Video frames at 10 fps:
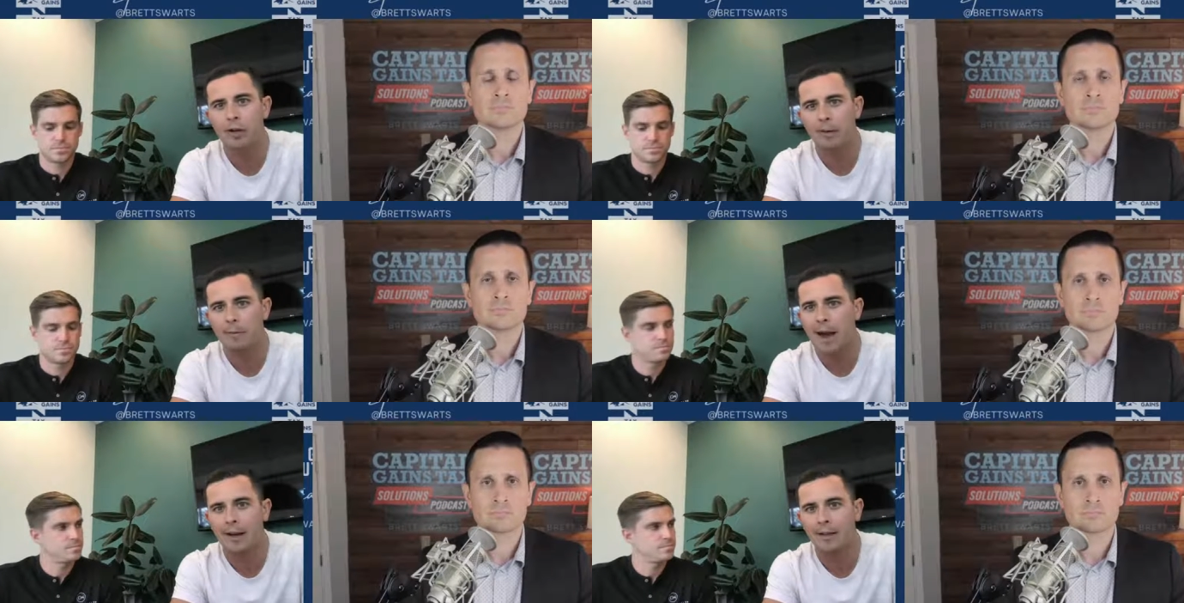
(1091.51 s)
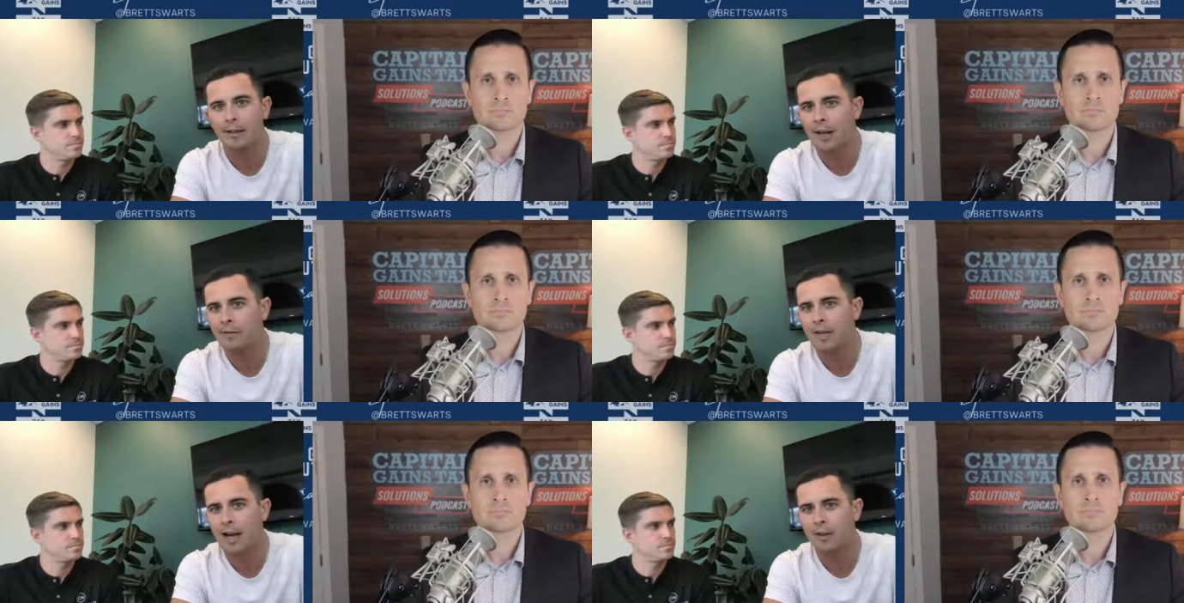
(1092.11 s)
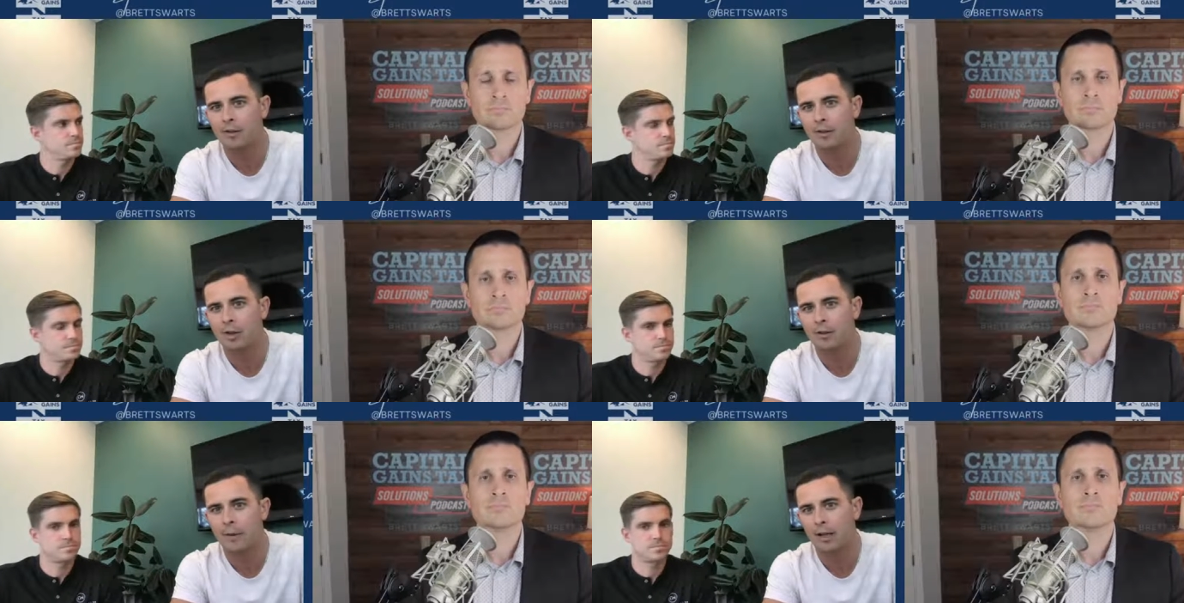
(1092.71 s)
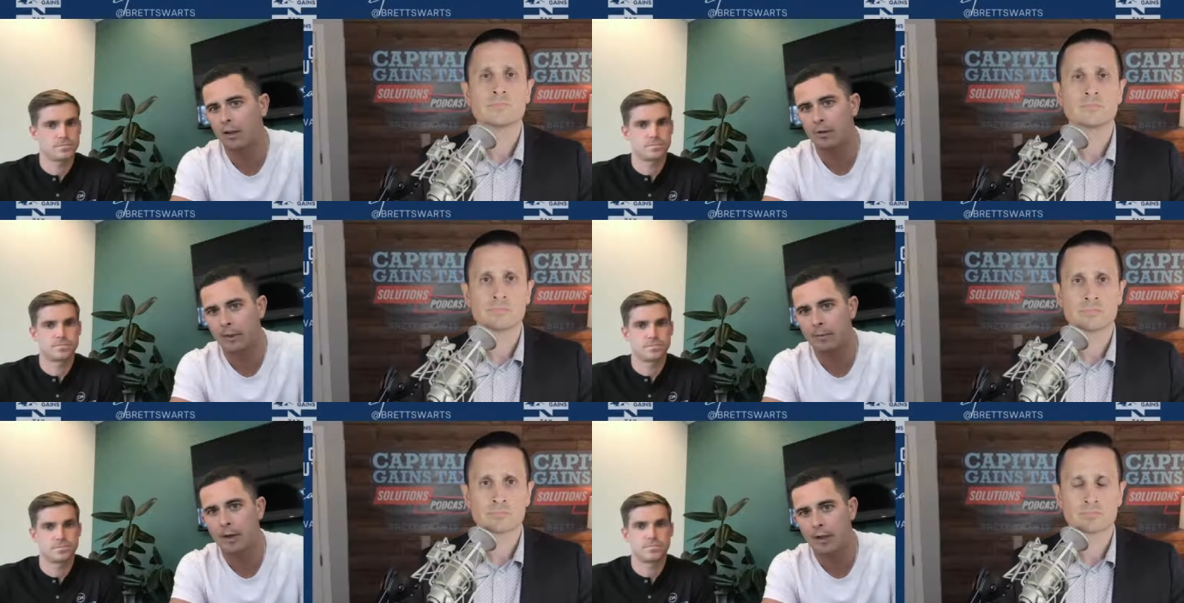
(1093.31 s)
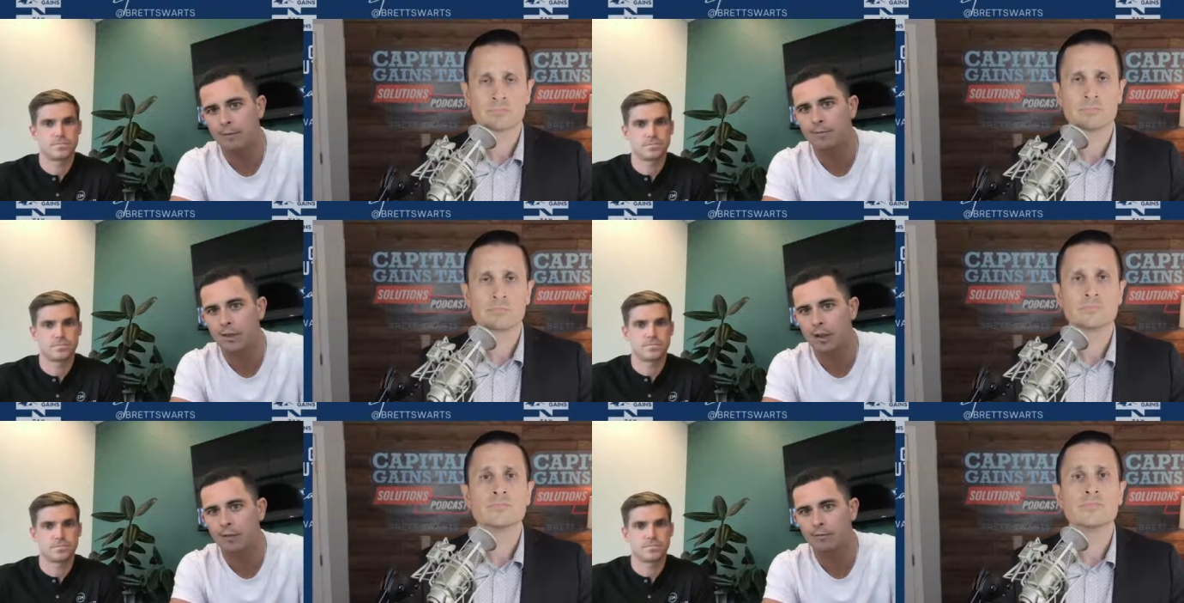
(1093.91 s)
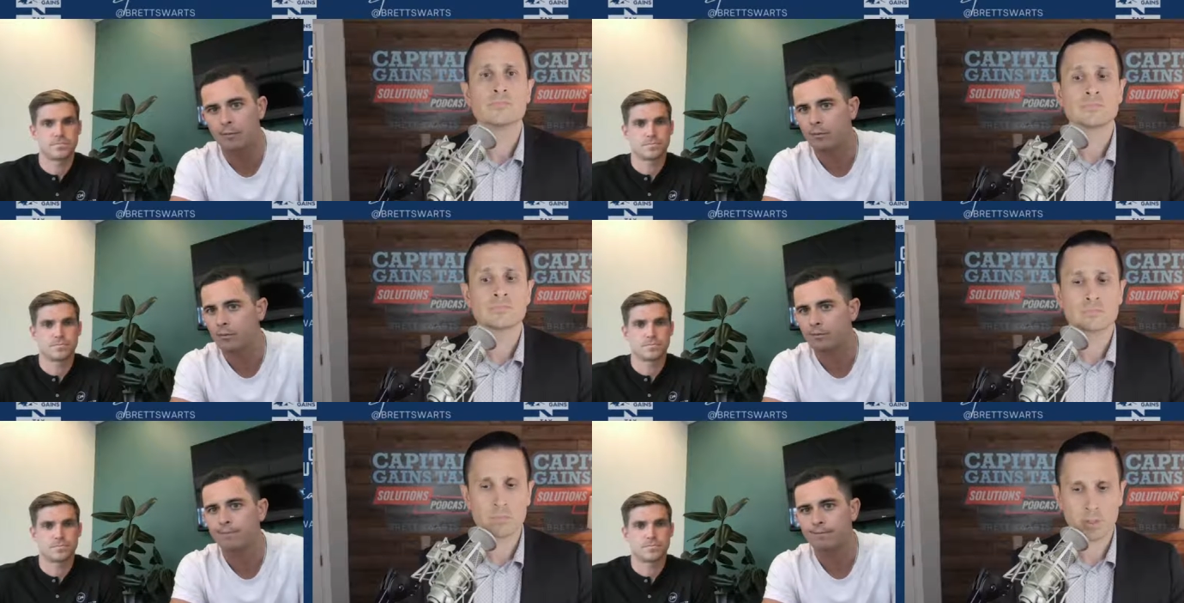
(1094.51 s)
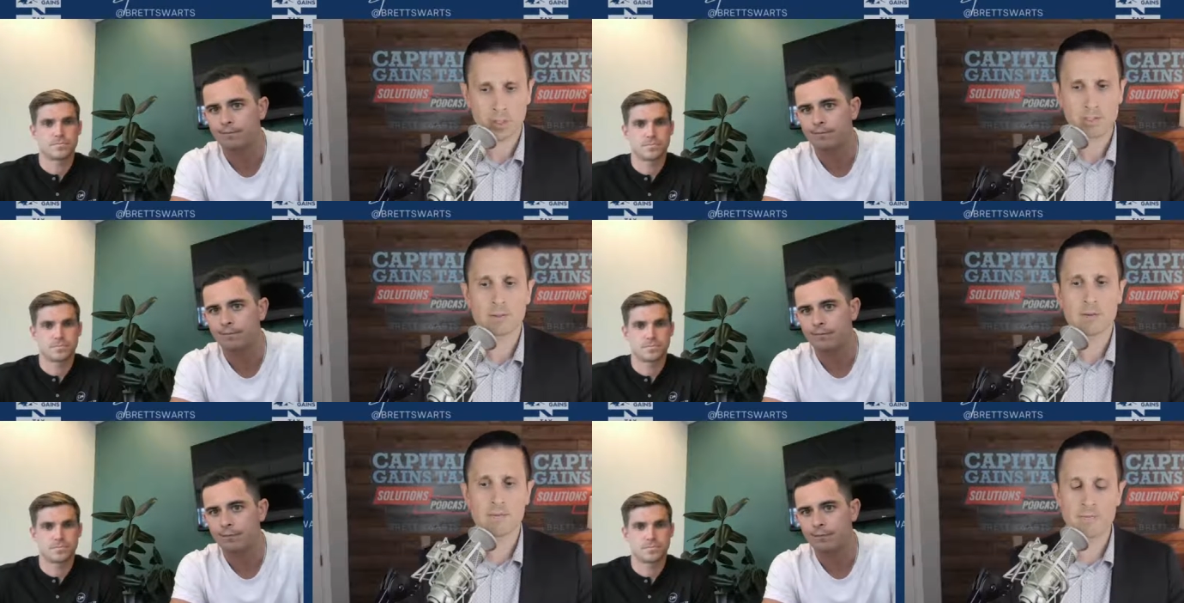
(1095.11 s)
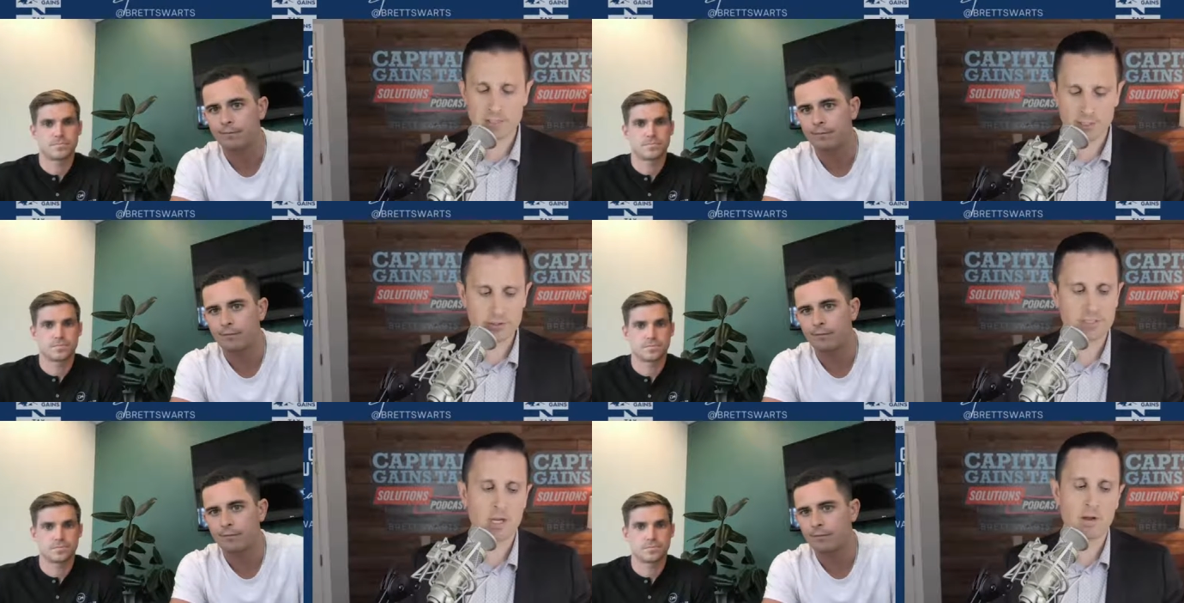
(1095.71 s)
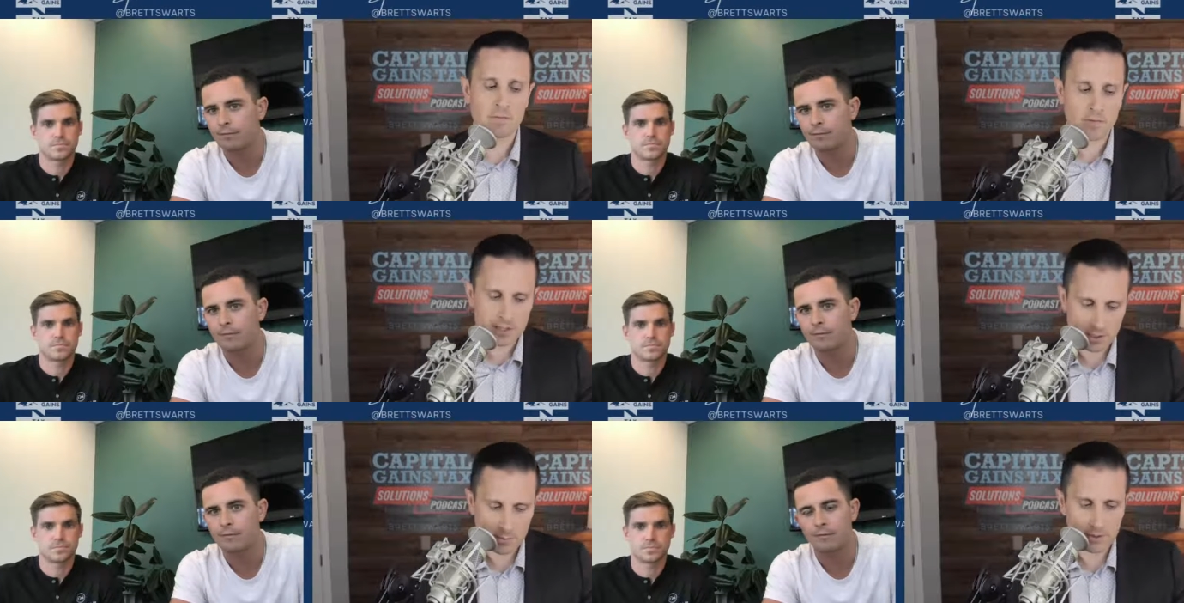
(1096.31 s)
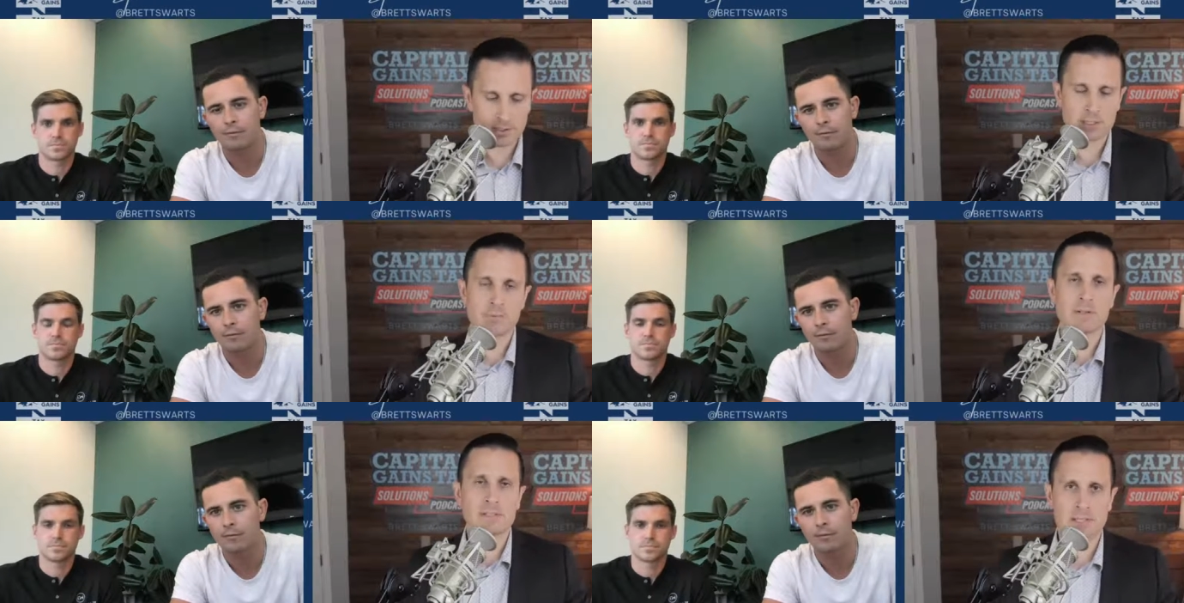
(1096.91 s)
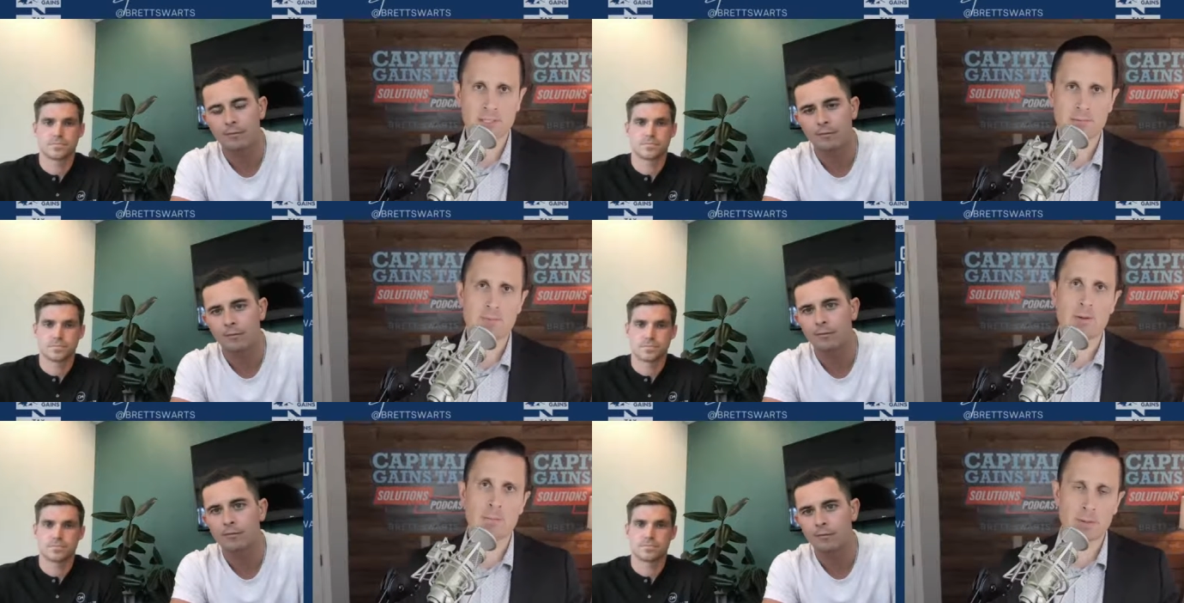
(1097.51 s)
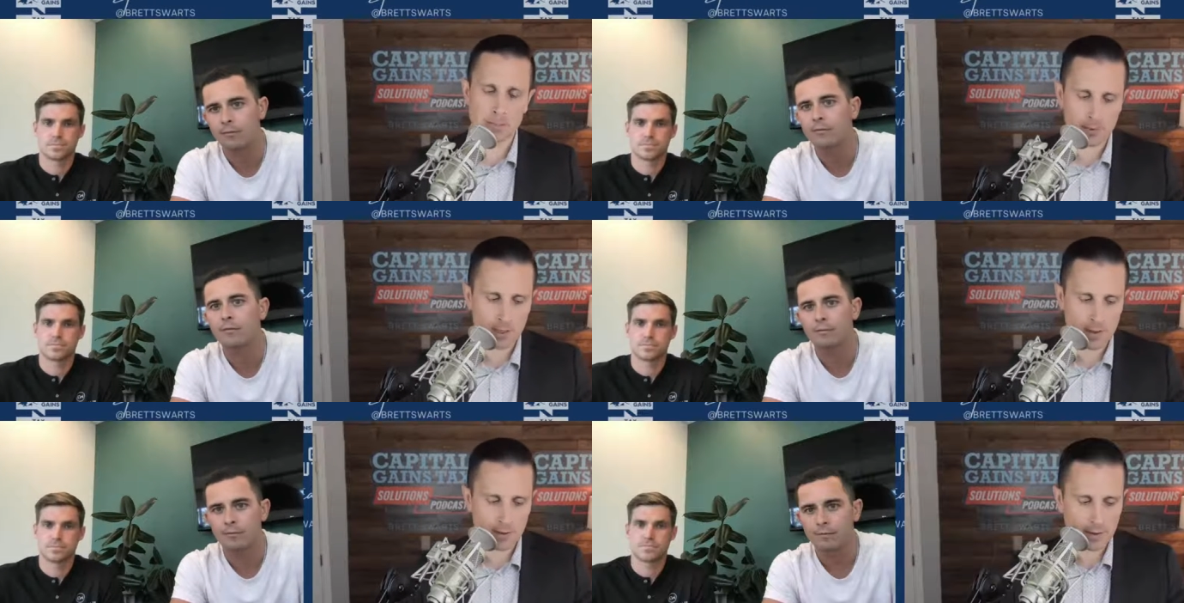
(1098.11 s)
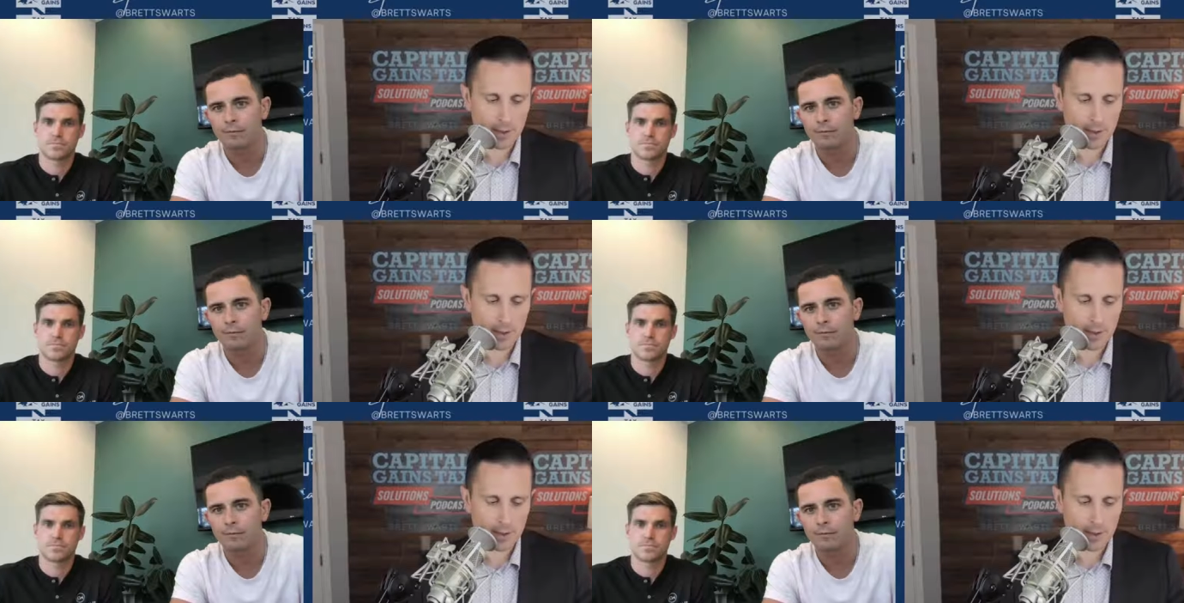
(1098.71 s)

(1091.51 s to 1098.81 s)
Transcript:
Speaker 1: putting it back into lifestyle as you start to make a little bit of money. So
Speaker 2: excellent. Invest in yourself, invest in the business, build systems, build people. I love it.